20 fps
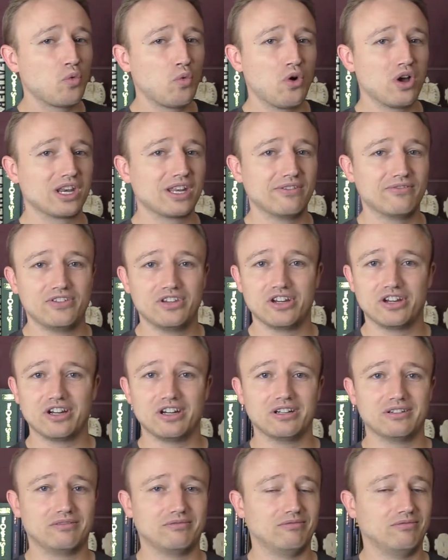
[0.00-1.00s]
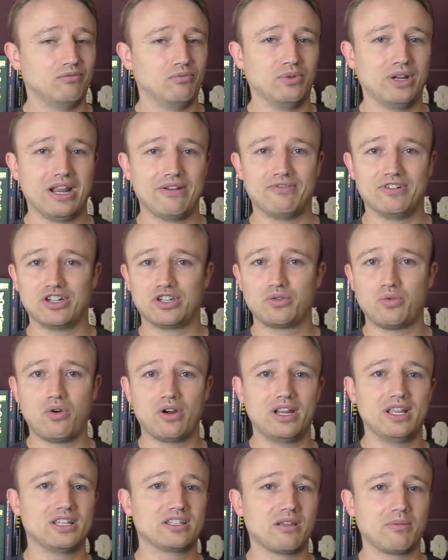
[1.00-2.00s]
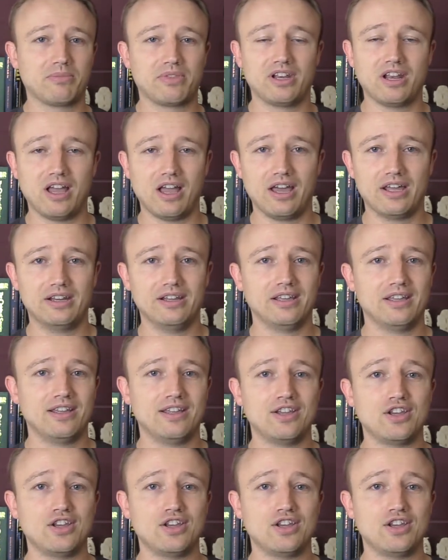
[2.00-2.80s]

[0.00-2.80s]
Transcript: one of your whatever 20 something odd